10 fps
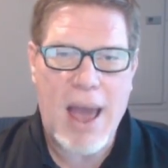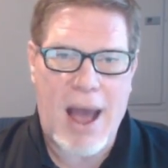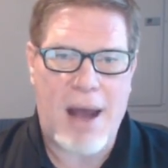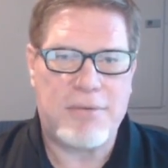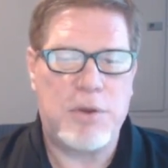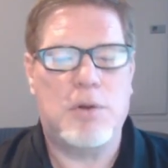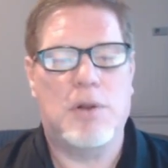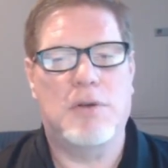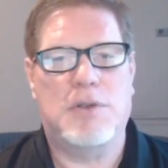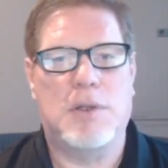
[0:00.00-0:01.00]
after you
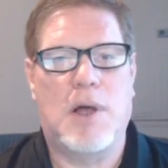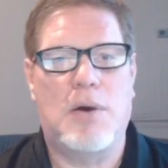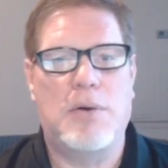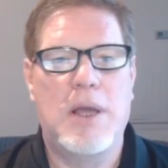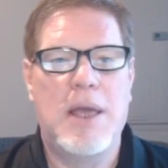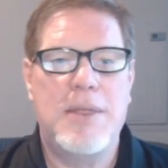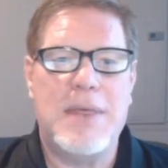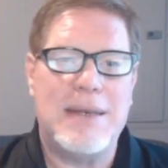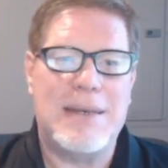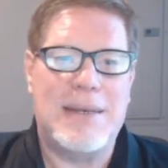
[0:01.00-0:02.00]
close the loan
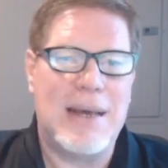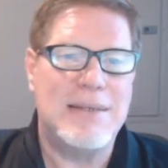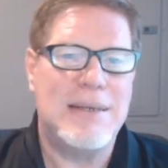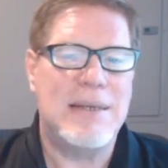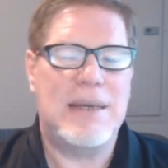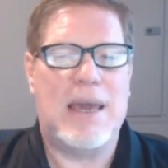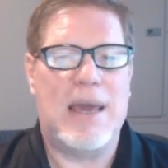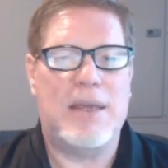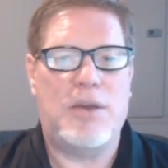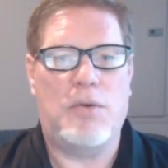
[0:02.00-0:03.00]
that doesn't
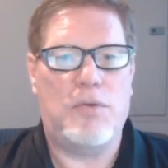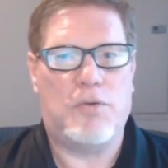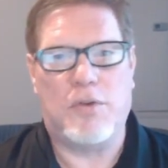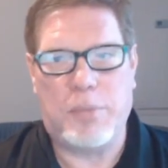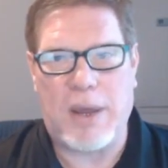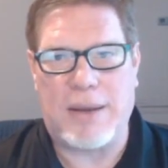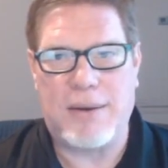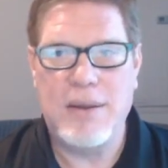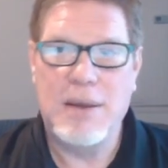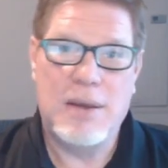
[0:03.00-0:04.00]
get used or spent.